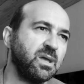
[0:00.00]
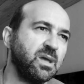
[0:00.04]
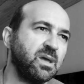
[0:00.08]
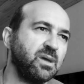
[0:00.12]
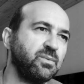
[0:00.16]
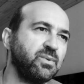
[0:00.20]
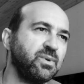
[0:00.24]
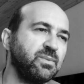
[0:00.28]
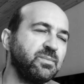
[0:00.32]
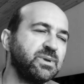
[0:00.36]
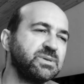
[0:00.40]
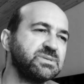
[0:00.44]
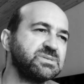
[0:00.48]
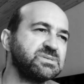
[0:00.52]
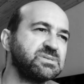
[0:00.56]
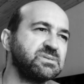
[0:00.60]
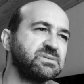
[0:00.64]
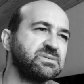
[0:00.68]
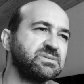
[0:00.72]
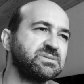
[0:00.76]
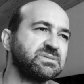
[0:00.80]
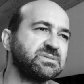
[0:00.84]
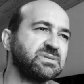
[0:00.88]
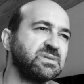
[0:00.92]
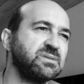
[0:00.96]
And we must
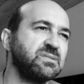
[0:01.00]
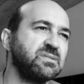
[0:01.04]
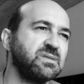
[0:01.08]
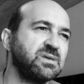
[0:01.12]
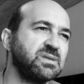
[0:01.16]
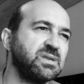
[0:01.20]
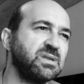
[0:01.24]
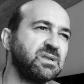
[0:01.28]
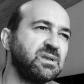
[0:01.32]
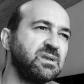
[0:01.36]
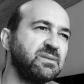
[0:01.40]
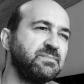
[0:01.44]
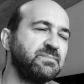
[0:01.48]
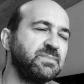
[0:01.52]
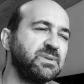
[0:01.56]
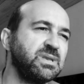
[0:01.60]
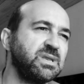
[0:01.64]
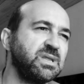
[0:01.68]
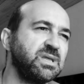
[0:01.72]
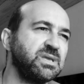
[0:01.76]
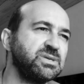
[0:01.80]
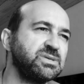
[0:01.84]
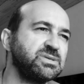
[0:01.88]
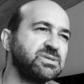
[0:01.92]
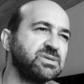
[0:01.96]
understand that
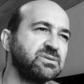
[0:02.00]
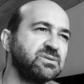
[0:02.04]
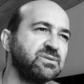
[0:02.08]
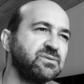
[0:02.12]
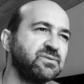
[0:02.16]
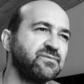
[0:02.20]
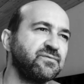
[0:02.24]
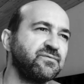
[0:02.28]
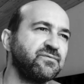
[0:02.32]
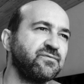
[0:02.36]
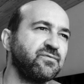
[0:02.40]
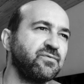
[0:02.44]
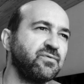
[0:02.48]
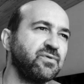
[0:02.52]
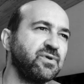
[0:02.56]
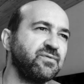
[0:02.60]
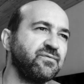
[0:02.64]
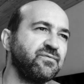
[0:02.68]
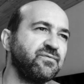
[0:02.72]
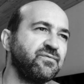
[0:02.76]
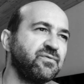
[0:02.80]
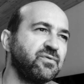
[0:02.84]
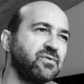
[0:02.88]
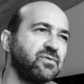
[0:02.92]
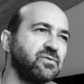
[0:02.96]
elimination of
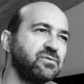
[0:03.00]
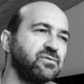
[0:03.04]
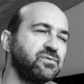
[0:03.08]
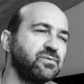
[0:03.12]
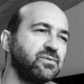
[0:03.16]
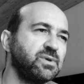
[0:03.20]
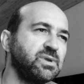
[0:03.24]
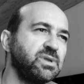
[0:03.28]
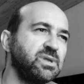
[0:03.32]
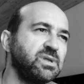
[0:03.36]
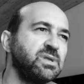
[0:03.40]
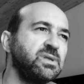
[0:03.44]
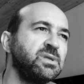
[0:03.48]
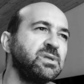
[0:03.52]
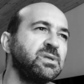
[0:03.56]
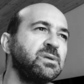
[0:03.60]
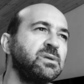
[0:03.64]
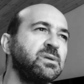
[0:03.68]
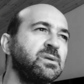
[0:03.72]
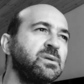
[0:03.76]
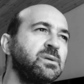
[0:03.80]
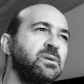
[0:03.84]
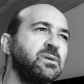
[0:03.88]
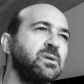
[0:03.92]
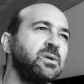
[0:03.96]
rivalry
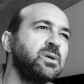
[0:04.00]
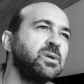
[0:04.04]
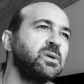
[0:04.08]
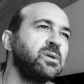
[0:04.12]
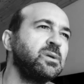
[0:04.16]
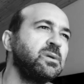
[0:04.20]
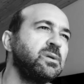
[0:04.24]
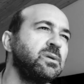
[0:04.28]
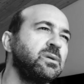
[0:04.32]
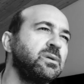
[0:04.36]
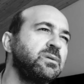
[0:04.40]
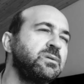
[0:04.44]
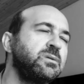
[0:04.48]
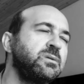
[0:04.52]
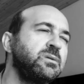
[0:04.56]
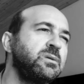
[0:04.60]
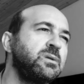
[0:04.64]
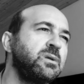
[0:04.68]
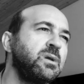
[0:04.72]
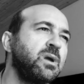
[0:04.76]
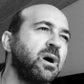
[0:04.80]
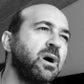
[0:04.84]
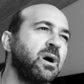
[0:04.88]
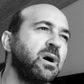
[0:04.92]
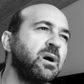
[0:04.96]

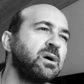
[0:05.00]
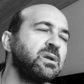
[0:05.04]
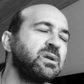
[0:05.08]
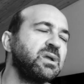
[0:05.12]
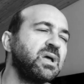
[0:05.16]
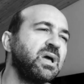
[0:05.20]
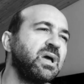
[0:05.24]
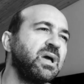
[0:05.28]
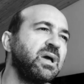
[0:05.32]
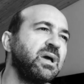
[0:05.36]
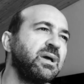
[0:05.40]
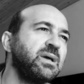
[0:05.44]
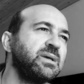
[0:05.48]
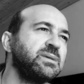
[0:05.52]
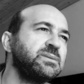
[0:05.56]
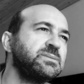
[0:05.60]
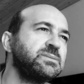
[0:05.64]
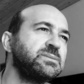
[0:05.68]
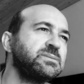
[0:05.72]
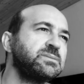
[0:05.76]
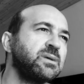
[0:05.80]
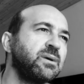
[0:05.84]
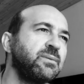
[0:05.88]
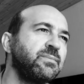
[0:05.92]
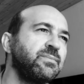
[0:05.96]
not as
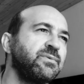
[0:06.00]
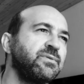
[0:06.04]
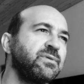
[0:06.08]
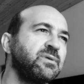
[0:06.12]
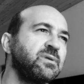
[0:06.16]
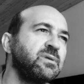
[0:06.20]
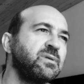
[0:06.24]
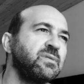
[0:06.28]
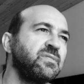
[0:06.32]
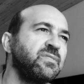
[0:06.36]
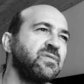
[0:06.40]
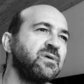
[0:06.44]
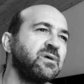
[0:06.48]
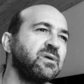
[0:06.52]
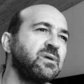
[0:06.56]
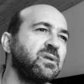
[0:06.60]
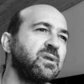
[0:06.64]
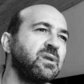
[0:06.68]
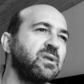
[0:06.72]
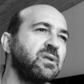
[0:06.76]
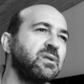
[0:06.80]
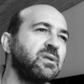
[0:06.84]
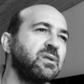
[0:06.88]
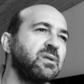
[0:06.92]
something that